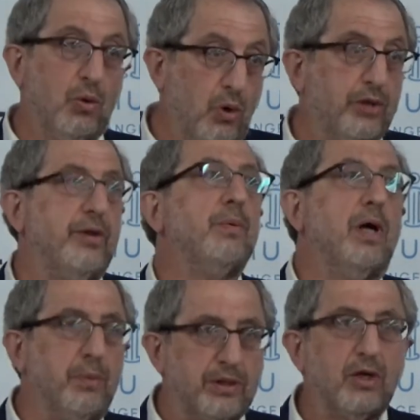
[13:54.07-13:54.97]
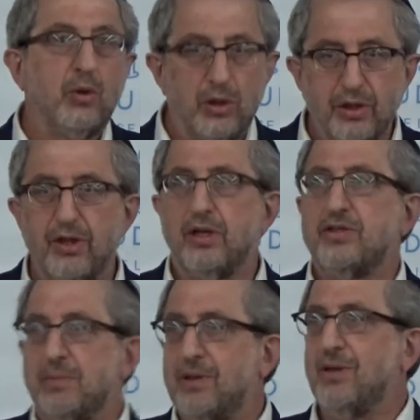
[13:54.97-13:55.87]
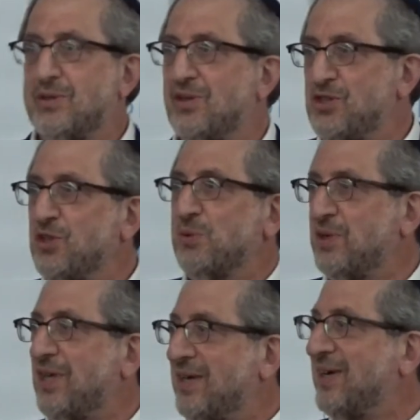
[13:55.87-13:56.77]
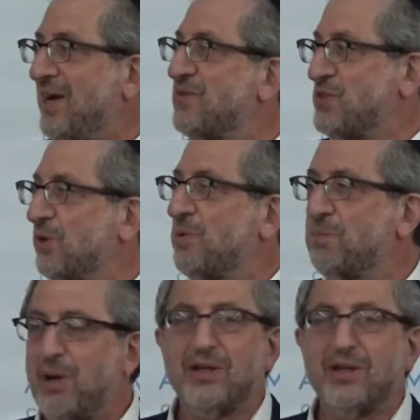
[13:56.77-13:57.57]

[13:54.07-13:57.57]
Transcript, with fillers: all that, well, what they call adults. I mean, those are children taking care of children,